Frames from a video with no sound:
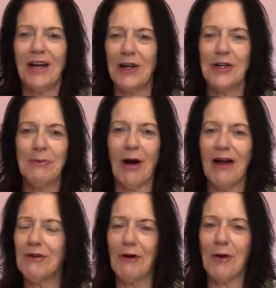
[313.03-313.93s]
You might have
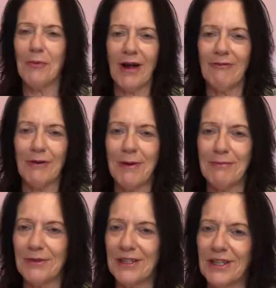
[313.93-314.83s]
your own way of
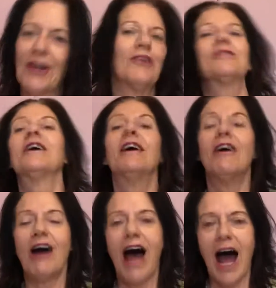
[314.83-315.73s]
remembering the card.
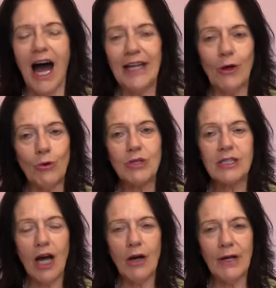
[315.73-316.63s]
And
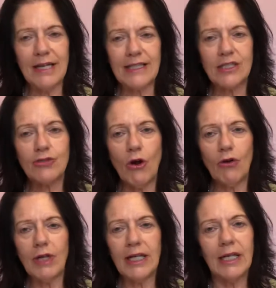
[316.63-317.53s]
also it's
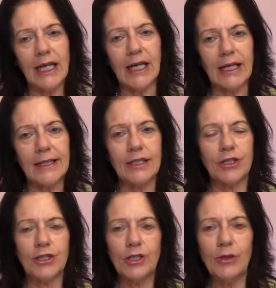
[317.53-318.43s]
strongly linked
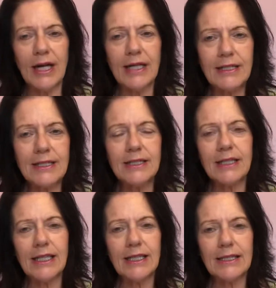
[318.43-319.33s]
to
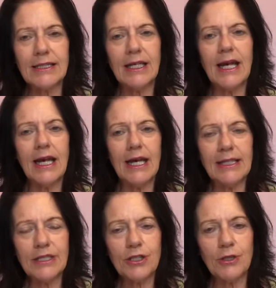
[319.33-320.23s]
instinct,
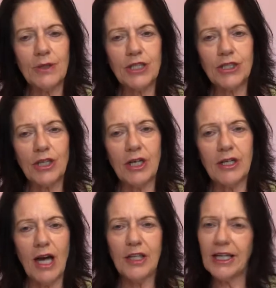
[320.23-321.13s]
intuition
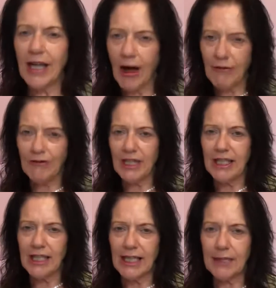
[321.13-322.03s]
and your gut
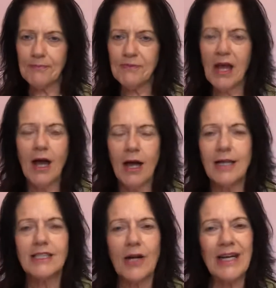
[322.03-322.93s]
feeling.
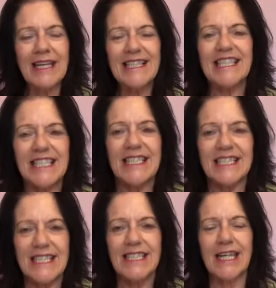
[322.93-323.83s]
So
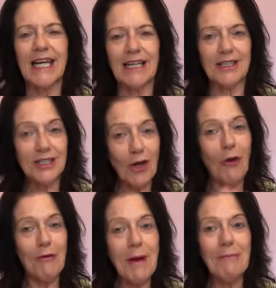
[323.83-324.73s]
instinct. So I
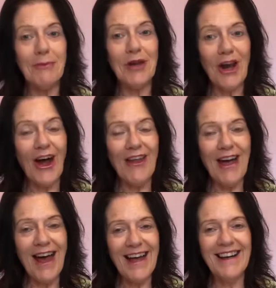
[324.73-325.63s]
remember it like
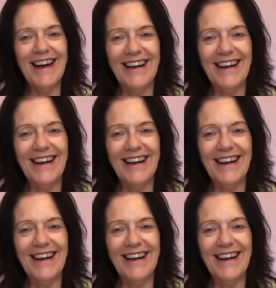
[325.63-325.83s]
that.